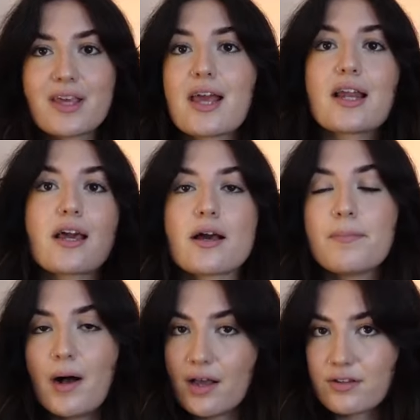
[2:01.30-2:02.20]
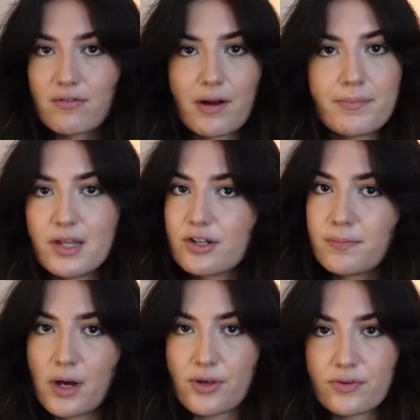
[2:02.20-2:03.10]
getting like passed around pillar to
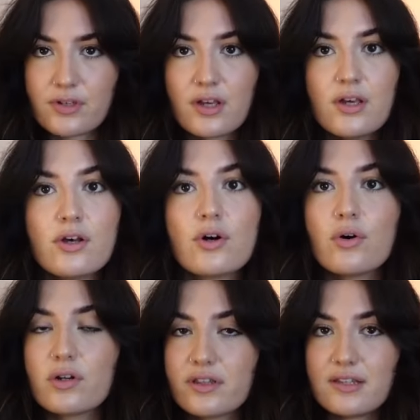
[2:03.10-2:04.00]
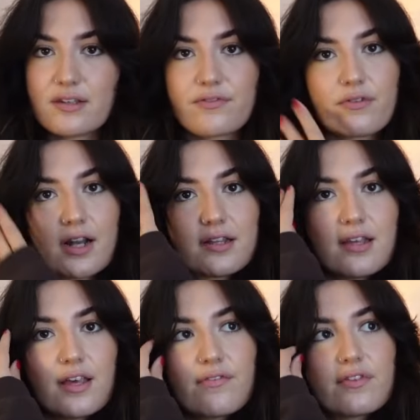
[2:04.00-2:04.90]
post, all of these different
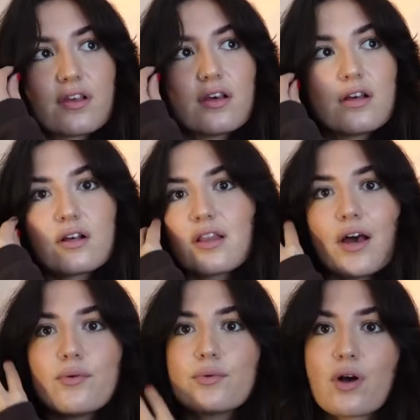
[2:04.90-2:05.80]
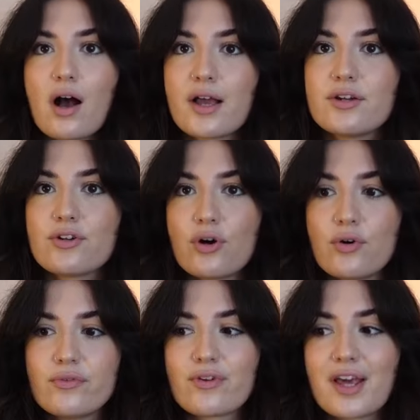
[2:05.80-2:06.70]
relatives. They're all kind
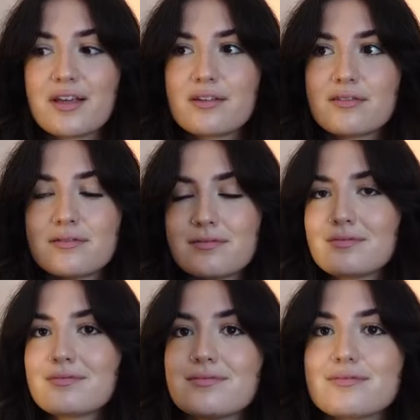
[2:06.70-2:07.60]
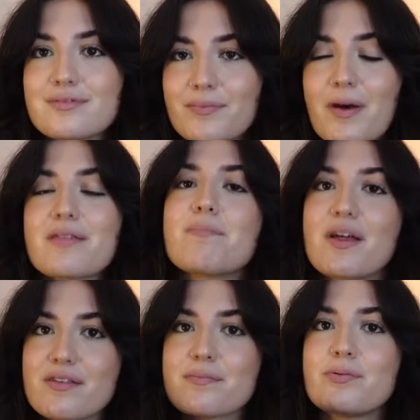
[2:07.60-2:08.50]
of like by, by
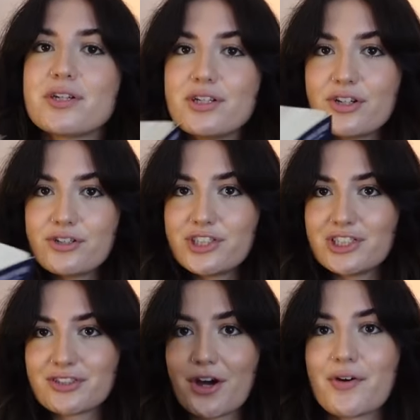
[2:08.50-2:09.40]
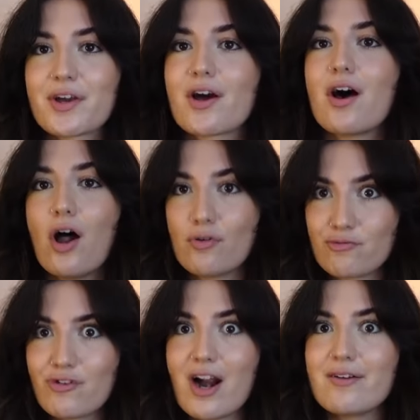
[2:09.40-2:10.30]
this point, you know, she's going
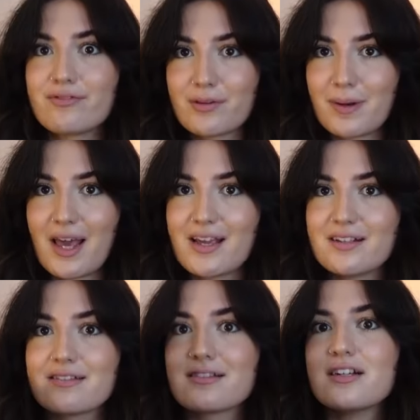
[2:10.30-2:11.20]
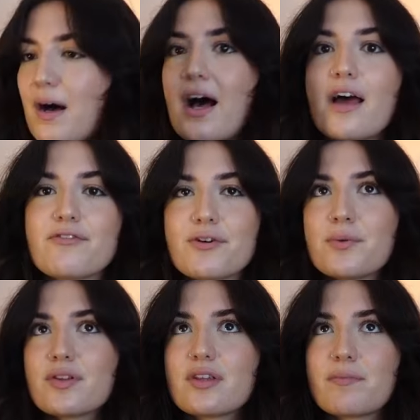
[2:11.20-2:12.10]
around the place. But
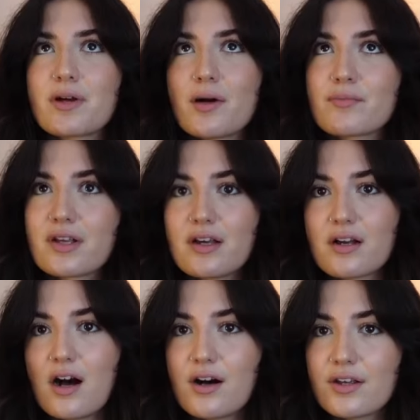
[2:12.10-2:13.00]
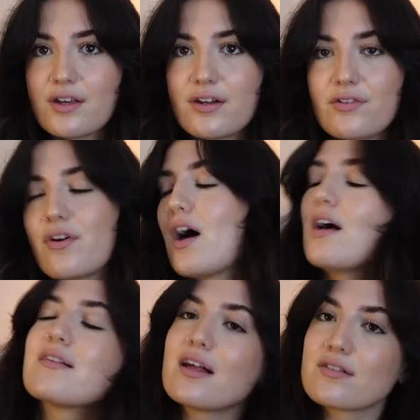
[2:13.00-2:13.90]
everyone that becomes like a guardian of
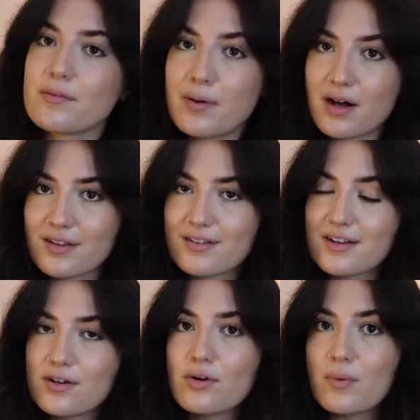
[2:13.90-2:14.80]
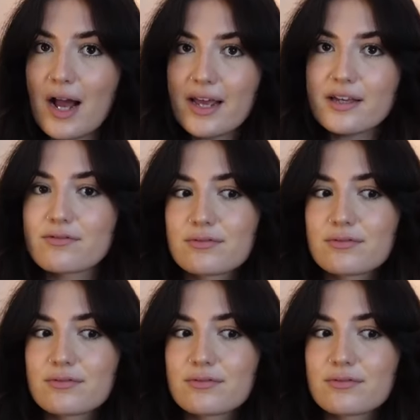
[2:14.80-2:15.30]
hers ends up passing away